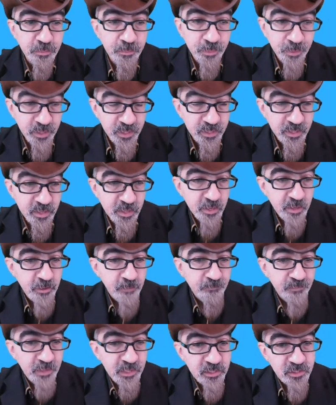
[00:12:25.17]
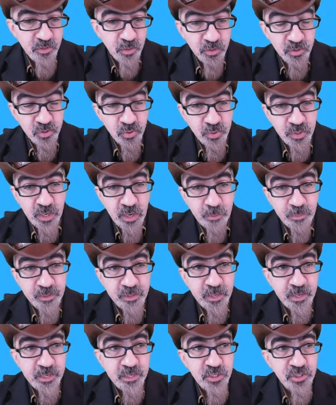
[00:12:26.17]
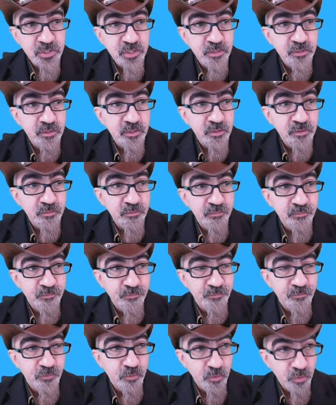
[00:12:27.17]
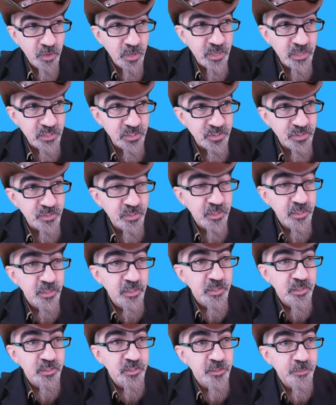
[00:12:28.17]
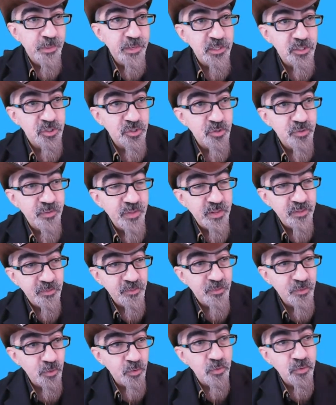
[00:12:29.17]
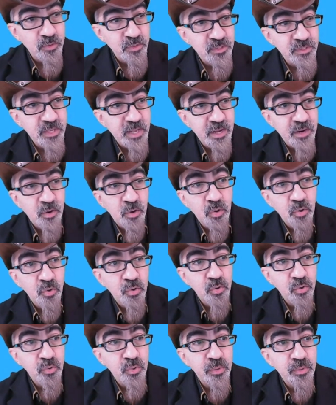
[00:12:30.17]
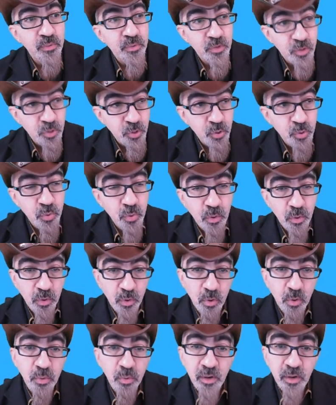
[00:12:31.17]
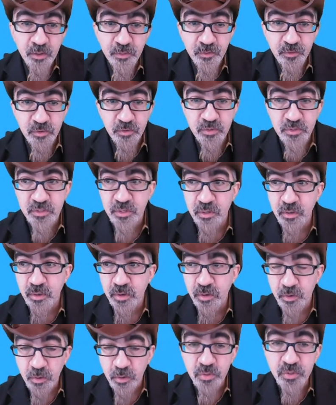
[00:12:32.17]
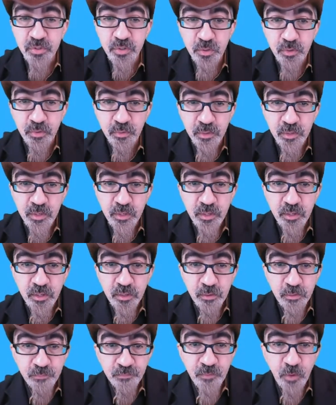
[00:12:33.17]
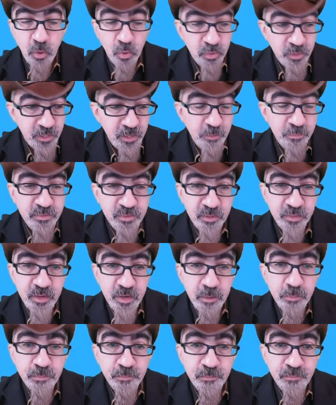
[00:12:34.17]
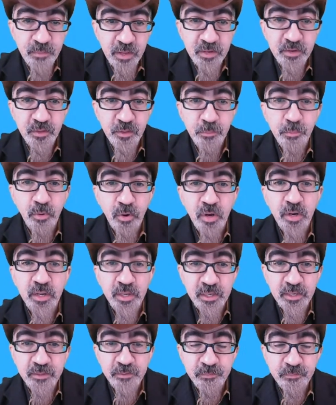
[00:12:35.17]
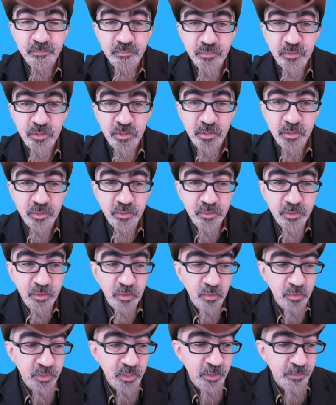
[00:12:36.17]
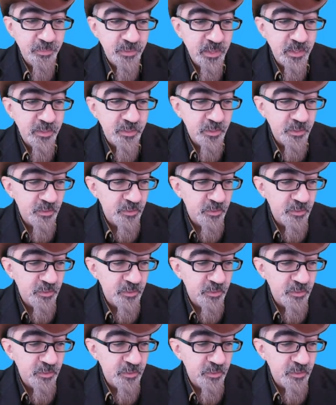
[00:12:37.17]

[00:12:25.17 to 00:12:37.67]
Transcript: But it's also an obligation for us to make sure that those that owe you or owe others are also holding up to their end of the bargain, holding up that,